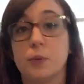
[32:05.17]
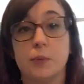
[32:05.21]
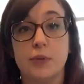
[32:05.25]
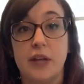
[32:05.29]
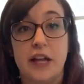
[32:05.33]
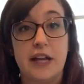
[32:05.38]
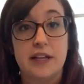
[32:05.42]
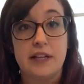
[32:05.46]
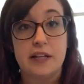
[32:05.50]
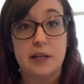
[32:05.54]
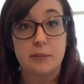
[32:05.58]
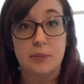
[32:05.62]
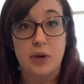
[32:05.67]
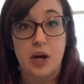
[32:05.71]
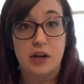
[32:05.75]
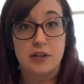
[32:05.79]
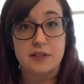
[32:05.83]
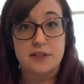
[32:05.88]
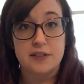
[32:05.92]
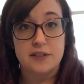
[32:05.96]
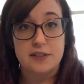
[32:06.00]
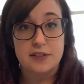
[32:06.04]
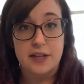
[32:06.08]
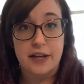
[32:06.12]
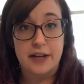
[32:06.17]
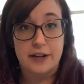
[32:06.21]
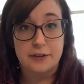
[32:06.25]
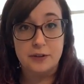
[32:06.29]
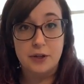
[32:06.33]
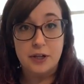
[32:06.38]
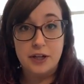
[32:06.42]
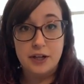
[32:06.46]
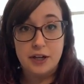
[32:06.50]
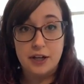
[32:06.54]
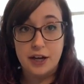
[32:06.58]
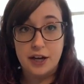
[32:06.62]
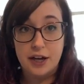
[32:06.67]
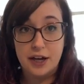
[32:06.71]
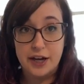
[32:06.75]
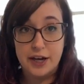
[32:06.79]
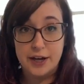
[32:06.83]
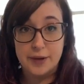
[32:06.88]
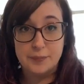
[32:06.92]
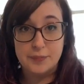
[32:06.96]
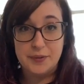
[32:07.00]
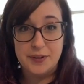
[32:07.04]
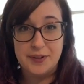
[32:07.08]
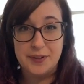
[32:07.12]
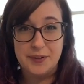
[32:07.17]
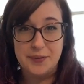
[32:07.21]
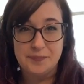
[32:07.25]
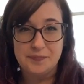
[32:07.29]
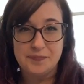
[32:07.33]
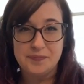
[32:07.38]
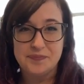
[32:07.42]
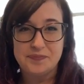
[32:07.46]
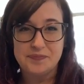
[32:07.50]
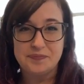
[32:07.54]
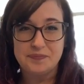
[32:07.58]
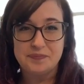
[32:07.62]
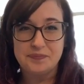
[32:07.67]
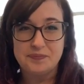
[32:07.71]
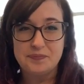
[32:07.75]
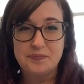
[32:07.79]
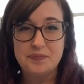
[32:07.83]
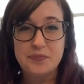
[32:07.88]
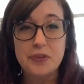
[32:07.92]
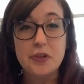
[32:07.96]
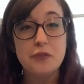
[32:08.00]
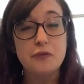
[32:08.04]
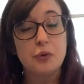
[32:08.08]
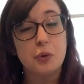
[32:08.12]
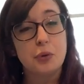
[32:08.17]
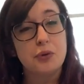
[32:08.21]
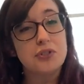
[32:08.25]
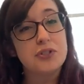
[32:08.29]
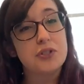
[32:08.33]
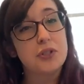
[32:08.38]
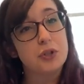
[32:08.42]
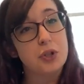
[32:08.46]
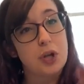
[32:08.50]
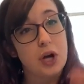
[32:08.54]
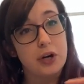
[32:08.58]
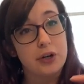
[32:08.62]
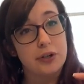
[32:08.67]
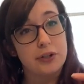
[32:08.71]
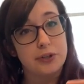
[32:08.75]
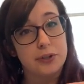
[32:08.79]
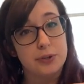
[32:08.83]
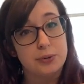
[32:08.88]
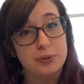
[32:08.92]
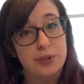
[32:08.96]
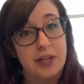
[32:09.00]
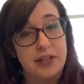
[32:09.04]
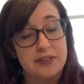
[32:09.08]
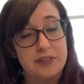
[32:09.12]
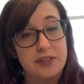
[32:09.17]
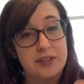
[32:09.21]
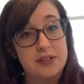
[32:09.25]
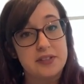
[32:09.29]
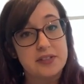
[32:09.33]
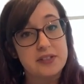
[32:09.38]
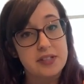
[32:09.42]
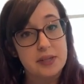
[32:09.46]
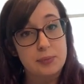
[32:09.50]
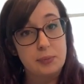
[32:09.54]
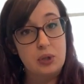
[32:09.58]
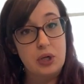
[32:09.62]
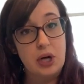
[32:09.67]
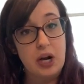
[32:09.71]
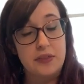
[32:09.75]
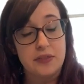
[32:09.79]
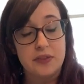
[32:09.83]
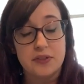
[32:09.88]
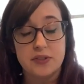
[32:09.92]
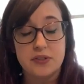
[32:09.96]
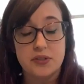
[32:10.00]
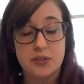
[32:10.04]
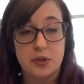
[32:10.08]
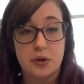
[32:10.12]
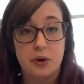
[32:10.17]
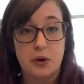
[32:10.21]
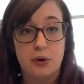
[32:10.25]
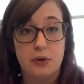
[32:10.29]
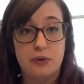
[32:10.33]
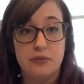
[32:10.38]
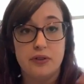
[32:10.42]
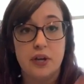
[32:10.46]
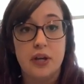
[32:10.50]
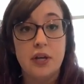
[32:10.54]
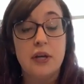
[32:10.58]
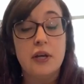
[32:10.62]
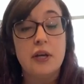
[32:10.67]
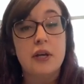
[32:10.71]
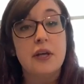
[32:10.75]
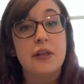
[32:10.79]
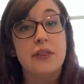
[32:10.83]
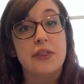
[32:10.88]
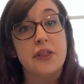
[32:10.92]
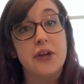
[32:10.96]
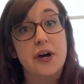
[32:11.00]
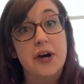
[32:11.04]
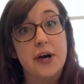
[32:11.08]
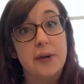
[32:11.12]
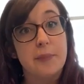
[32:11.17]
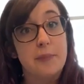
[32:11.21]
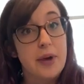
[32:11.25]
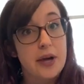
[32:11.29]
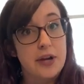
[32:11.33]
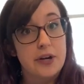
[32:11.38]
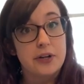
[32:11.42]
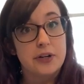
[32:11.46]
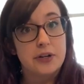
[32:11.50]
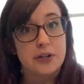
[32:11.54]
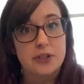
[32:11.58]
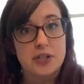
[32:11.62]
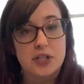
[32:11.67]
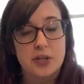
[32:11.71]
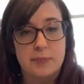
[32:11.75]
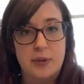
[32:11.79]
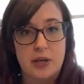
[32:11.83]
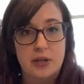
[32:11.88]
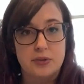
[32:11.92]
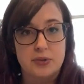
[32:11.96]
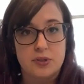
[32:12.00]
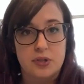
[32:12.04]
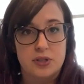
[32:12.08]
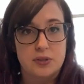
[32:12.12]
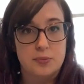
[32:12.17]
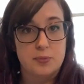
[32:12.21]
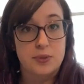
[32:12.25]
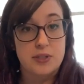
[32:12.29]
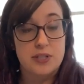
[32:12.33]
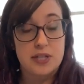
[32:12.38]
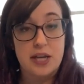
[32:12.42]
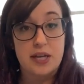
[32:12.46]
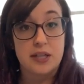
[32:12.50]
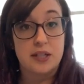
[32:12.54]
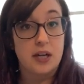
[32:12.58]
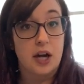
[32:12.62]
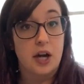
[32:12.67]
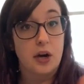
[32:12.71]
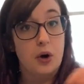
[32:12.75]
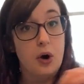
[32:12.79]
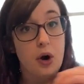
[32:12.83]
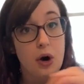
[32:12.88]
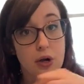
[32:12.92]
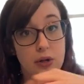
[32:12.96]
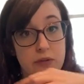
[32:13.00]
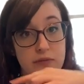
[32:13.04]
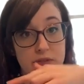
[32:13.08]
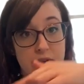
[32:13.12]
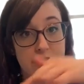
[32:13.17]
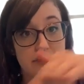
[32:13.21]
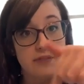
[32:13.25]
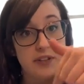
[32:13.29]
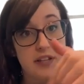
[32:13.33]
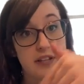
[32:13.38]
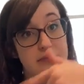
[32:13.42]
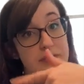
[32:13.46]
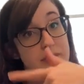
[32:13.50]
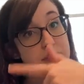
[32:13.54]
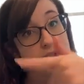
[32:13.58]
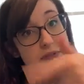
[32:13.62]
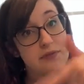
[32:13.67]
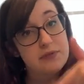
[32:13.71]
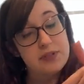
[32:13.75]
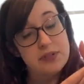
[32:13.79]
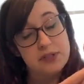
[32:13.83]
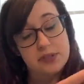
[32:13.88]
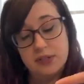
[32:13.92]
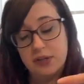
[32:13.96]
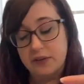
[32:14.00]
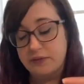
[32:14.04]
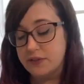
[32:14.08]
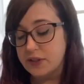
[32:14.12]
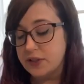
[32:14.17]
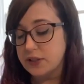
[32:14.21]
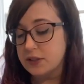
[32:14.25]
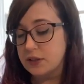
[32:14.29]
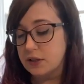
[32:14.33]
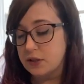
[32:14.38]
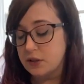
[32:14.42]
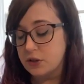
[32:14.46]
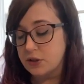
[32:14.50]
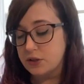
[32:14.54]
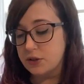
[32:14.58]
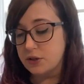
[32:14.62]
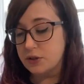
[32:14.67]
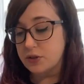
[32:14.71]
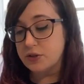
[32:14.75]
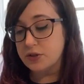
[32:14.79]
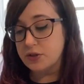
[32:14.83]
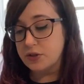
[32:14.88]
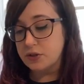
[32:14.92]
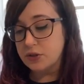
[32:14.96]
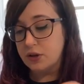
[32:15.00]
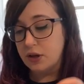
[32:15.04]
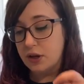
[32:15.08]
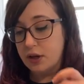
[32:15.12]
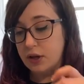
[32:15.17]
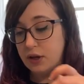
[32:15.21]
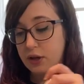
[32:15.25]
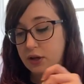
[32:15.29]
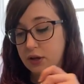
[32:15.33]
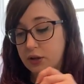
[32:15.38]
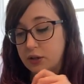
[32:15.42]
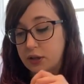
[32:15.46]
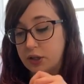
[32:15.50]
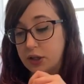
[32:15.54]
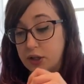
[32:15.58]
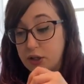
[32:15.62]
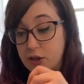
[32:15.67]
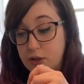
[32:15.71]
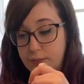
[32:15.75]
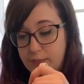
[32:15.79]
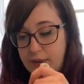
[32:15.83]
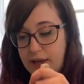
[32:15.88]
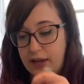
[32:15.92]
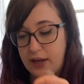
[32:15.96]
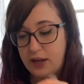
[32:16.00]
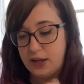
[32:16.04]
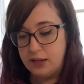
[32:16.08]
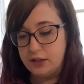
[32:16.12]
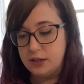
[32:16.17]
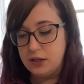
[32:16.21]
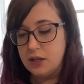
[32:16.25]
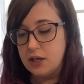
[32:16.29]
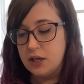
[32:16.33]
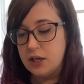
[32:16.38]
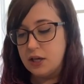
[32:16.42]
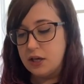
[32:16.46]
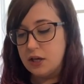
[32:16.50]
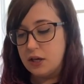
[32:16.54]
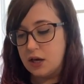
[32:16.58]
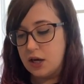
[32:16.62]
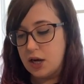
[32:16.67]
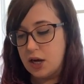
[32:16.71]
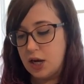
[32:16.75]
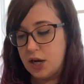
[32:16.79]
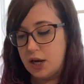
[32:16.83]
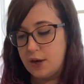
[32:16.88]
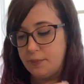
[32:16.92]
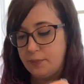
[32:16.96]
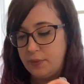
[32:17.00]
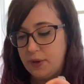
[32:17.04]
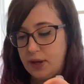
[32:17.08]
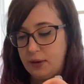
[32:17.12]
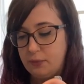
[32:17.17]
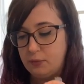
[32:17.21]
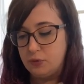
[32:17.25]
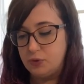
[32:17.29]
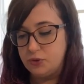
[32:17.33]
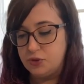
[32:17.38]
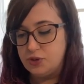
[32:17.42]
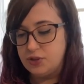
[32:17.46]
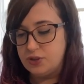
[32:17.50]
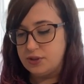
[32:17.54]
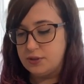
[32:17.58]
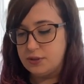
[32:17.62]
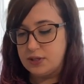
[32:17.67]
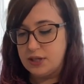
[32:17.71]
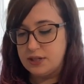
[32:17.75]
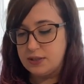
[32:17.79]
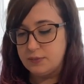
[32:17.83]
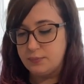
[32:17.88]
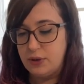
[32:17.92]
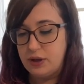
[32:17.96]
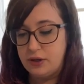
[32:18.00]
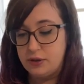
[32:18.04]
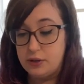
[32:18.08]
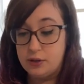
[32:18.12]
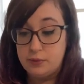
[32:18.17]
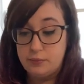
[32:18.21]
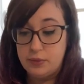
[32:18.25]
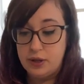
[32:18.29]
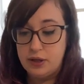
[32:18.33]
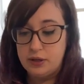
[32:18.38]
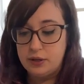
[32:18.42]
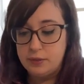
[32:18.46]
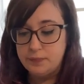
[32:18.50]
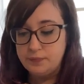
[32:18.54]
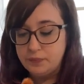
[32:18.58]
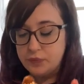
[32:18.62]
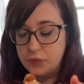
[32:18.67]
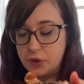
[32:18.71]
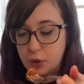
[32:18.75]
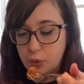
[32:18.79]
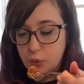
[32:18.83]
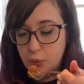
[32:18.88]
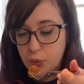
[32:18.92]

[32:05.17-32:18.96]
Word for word: We're playing in boxes now. Um, of course, the longer you let this simmer on the stove, the better your tomato sauce will take on all of the flavors of the stuff that's in your, uh, in your pan um, and will just taste better and better.